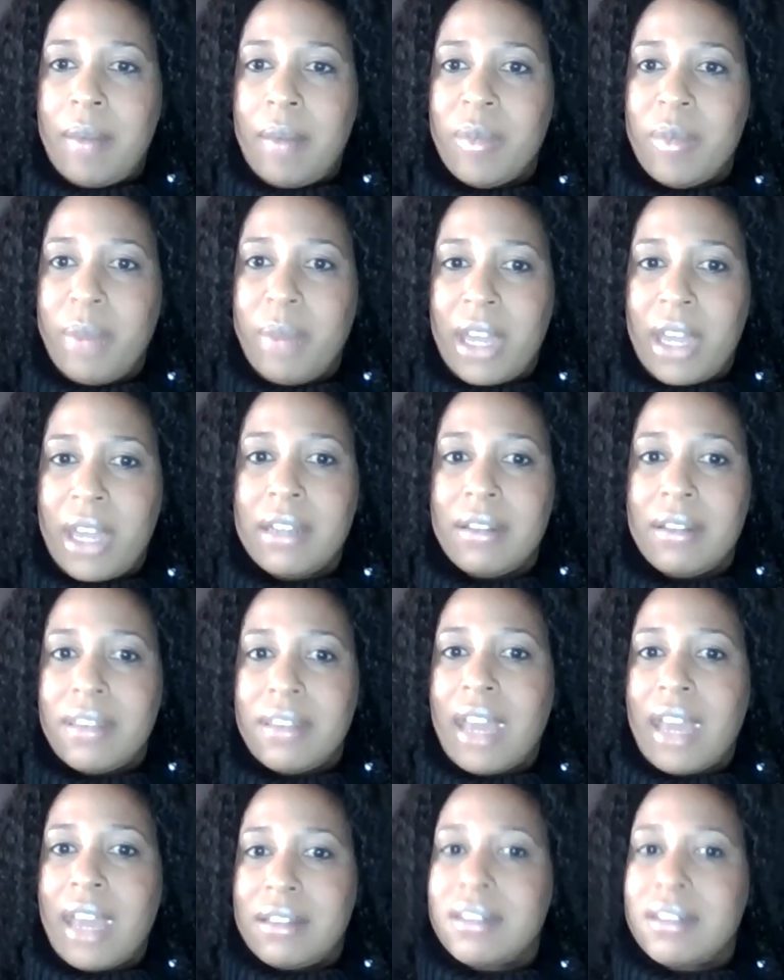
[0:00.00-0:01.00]
But
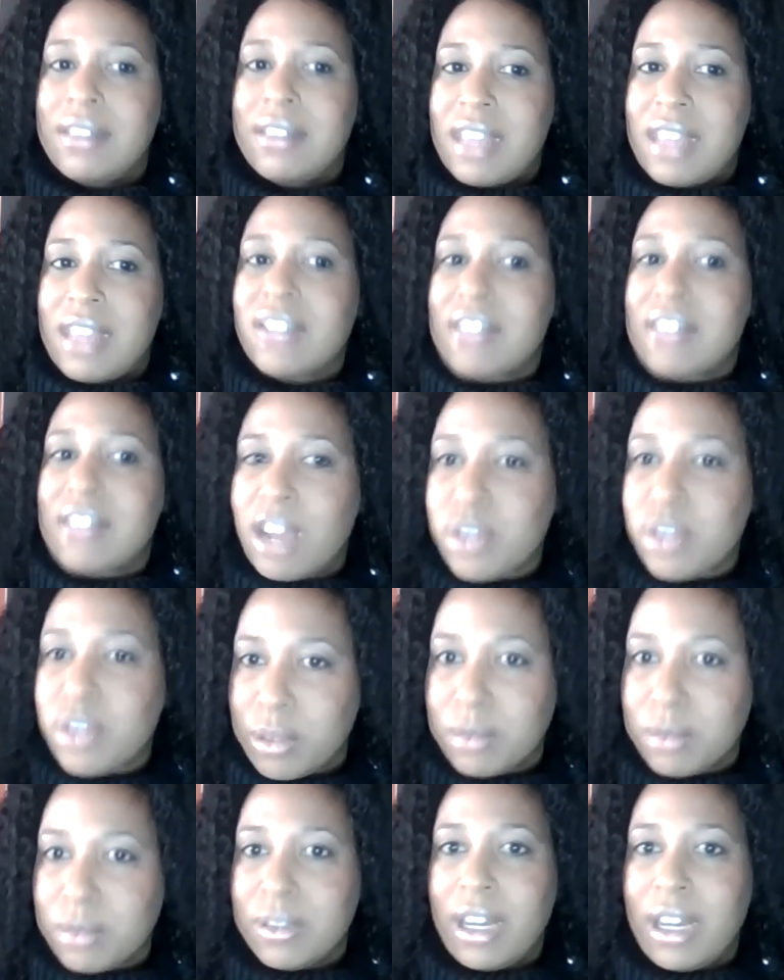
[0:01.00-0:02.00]
that's not true.
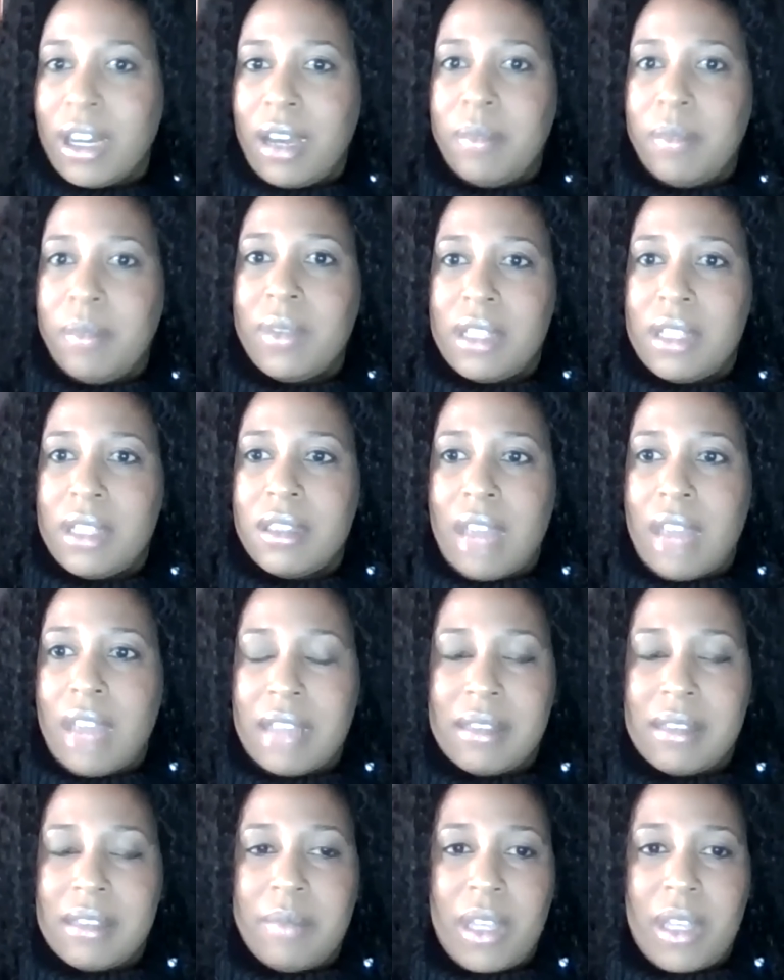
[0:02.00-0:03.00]

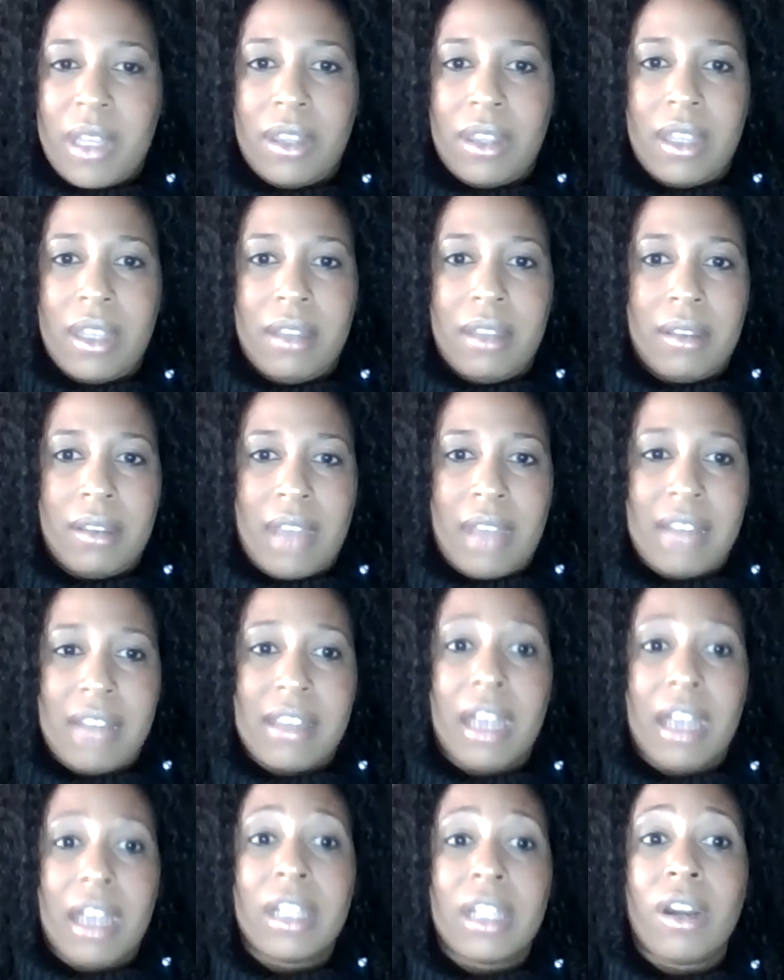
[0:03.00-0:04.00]
That's a myth, and that's
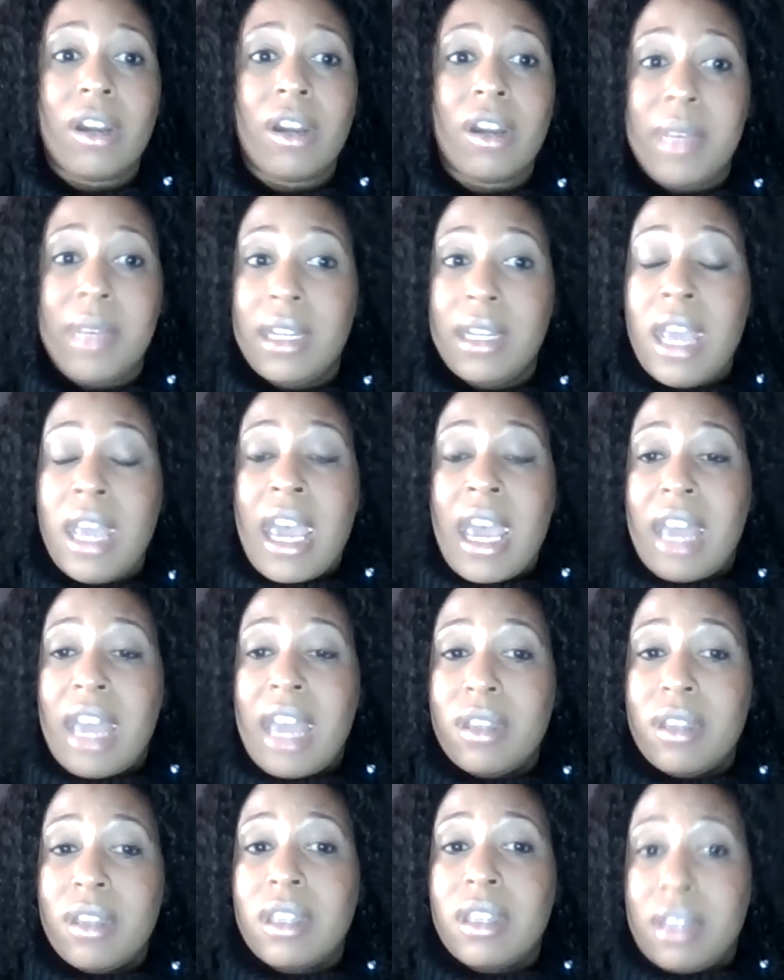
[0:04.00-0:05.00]
not clear. I mean, and
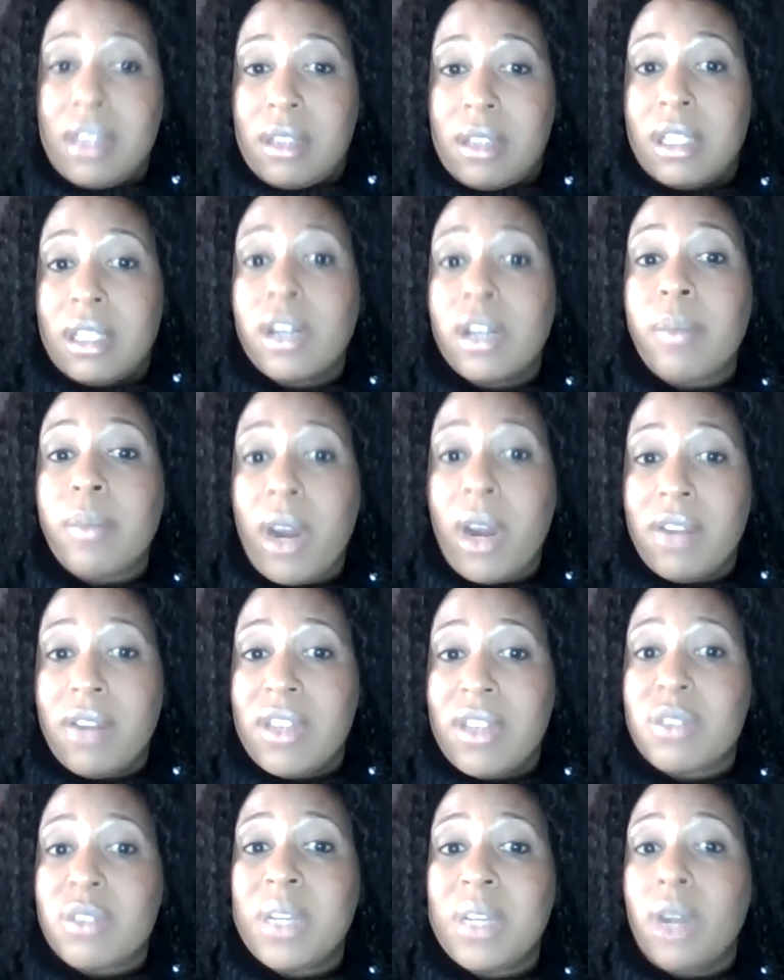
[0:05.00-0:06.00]
the clear part of it
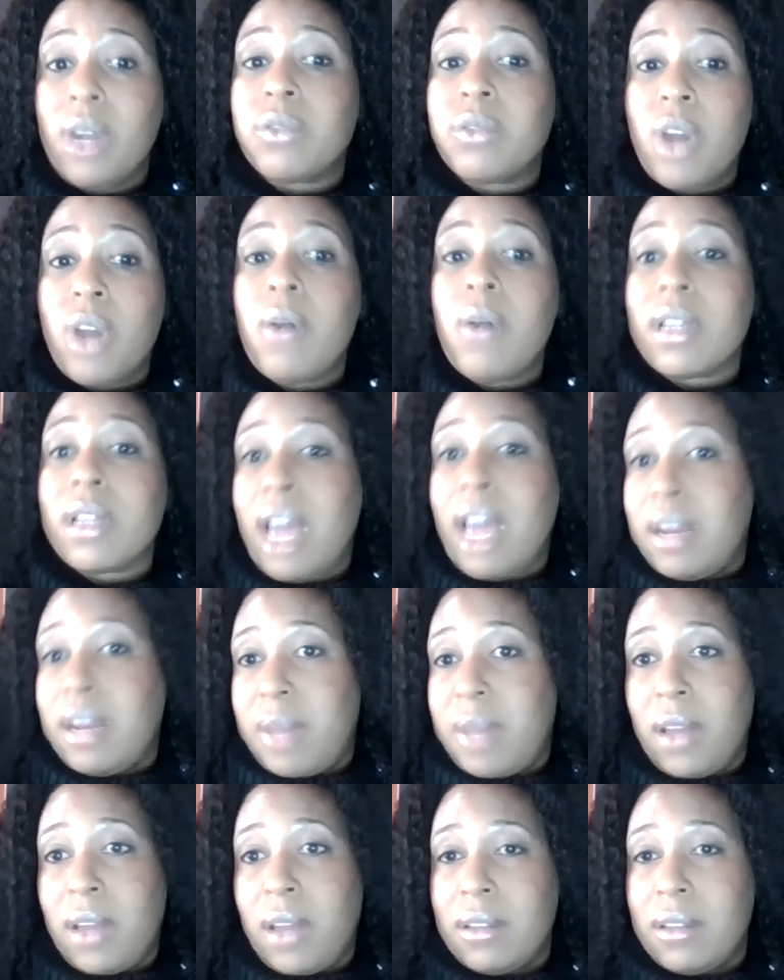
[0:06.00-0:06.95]
is we don't know a lot about